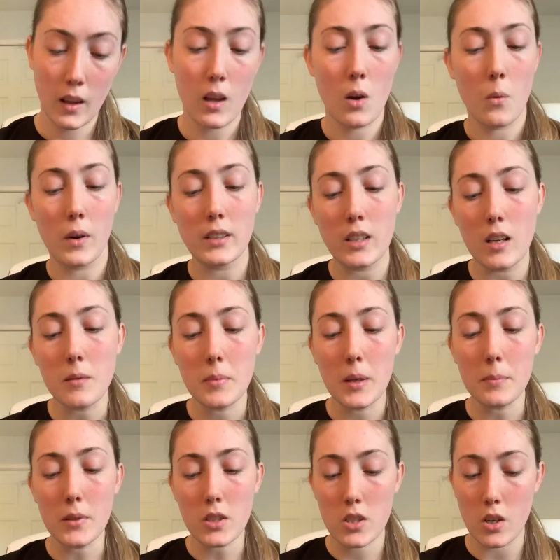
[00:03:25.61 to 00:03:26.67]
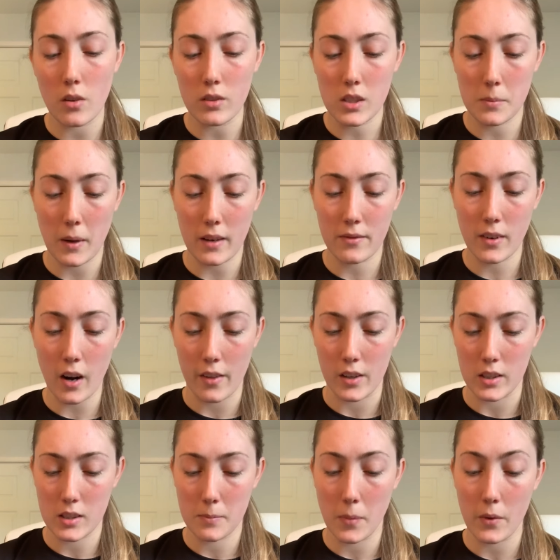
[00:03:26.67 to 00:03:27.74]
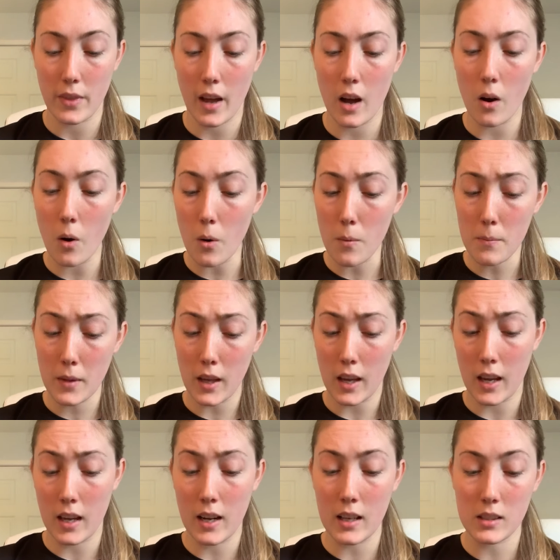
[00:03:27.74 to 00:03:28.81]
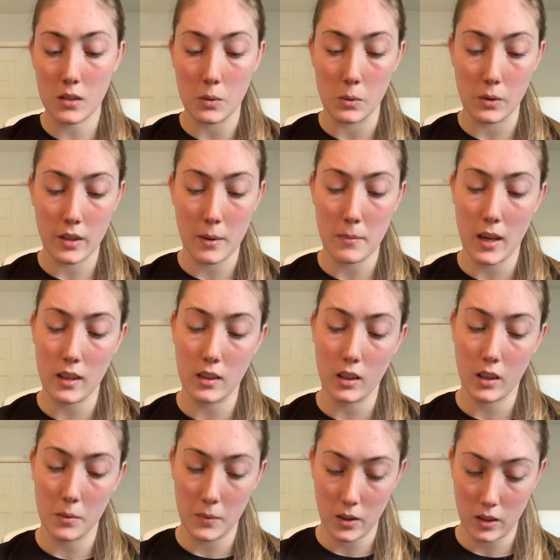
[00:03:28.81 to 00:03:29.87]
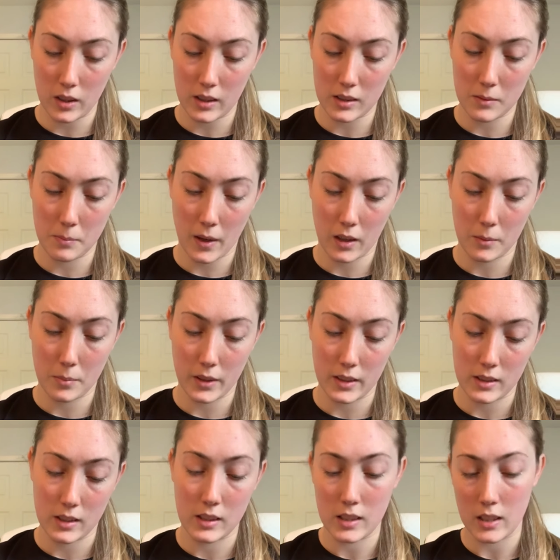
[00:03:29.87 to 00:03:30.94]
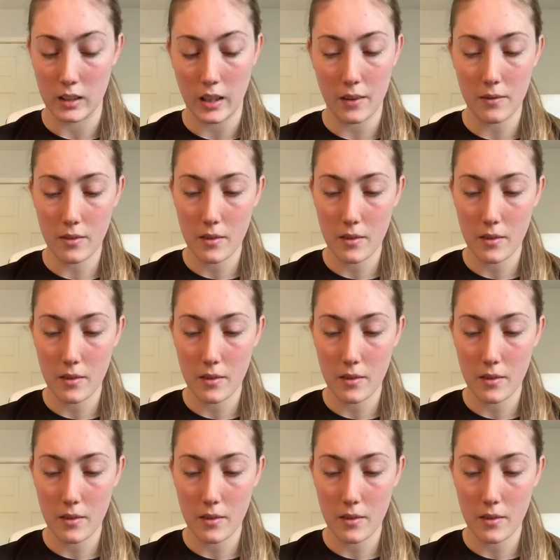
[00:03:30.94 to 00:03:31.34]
When young people show respect for others, both at home and at school, they make their communities better places to live.